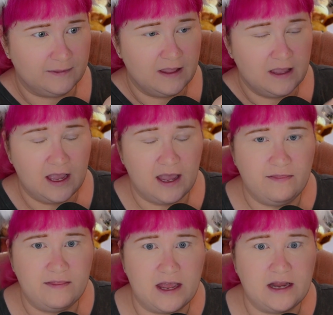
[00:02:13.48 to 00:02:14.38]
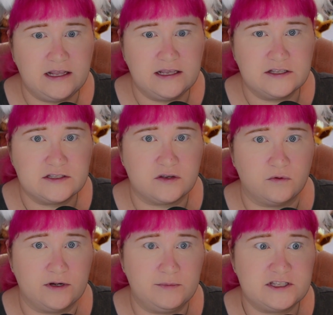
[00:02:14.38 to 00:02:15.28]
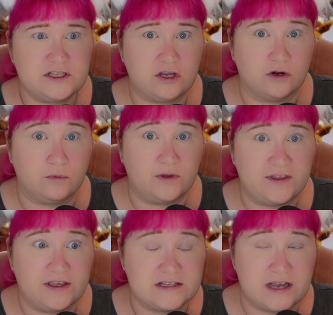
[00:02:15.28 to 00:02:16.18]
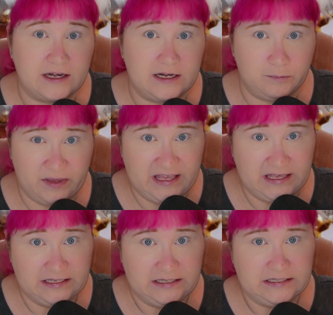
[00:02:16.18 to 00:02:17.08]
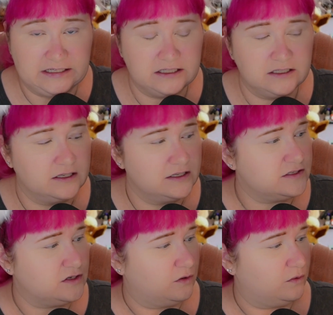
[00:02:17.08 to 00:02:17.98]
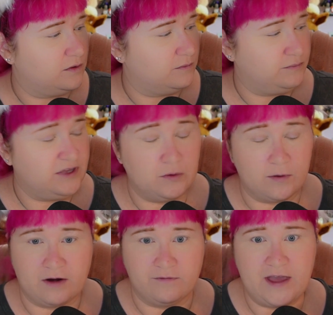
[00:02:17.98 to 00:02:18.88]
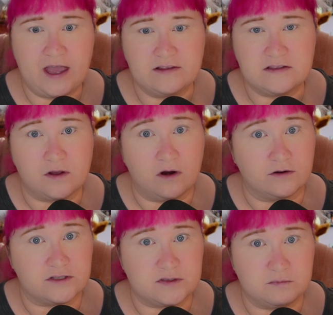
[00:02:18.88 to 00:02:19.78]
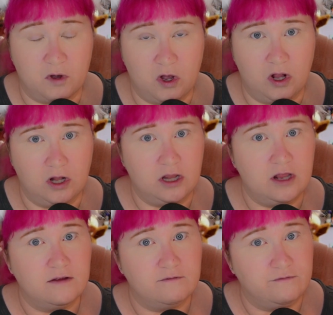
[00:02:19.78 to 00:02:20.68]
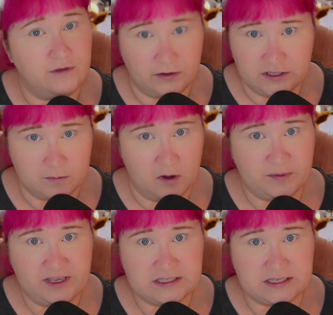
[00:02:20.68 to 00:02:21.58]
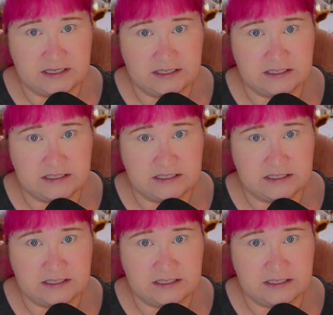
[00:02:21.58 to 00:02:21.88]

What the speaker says: and that is going to be secured with a tiny pin. So be aware of that. There are small, very small pieces.